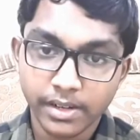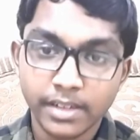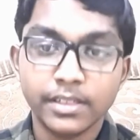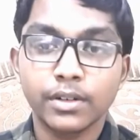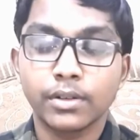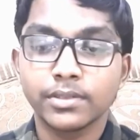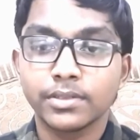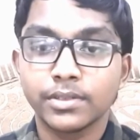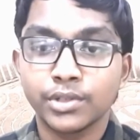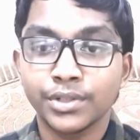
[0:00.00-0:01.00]
ended on
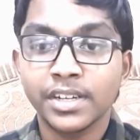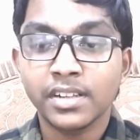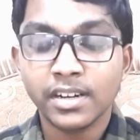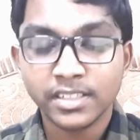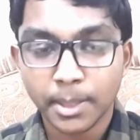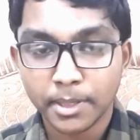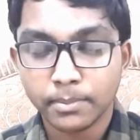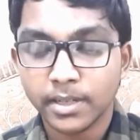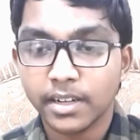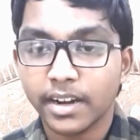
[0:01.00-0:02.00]
23rd
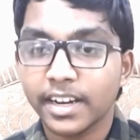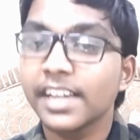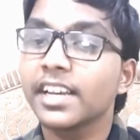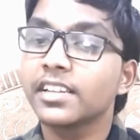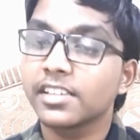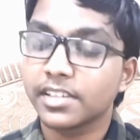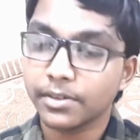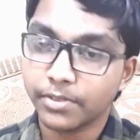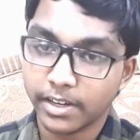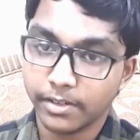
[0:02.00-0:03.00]
September
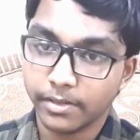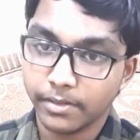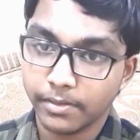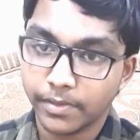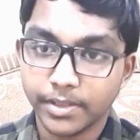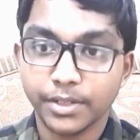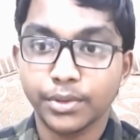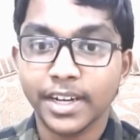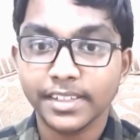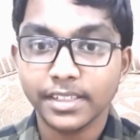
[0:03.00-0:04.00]
1965 with the
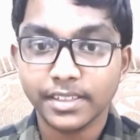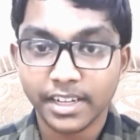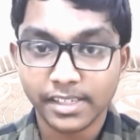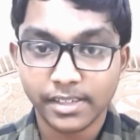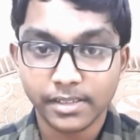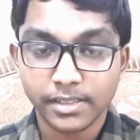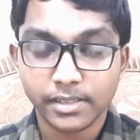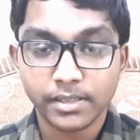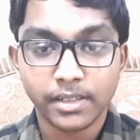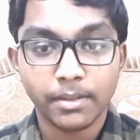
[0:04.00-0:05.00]
United Nations
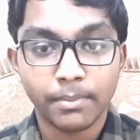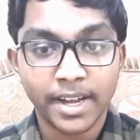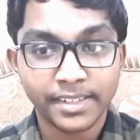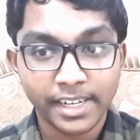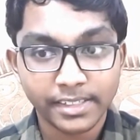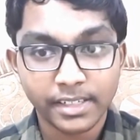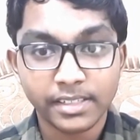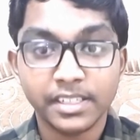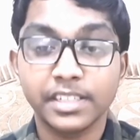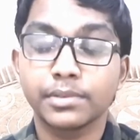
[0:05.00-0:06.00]
mandated
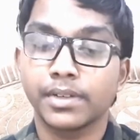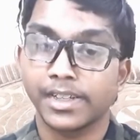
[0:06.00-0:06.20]
ceasefire.